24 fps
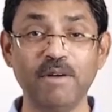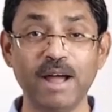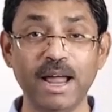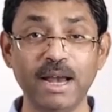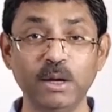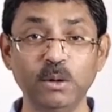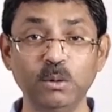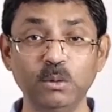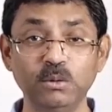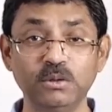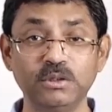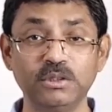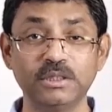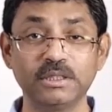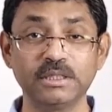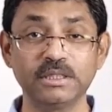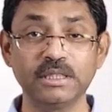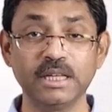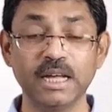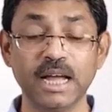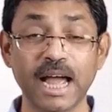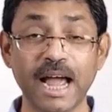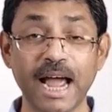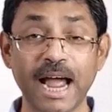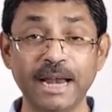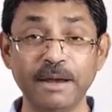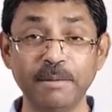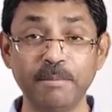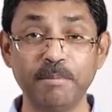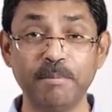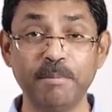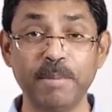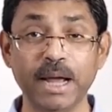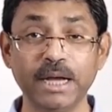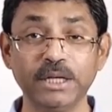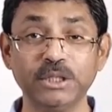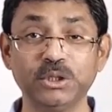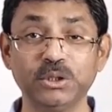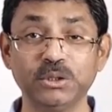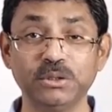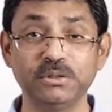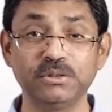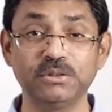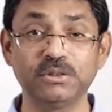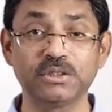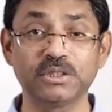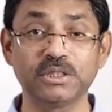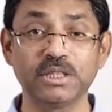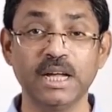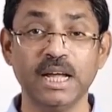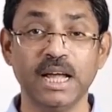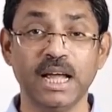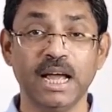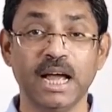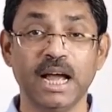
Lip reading: values and passions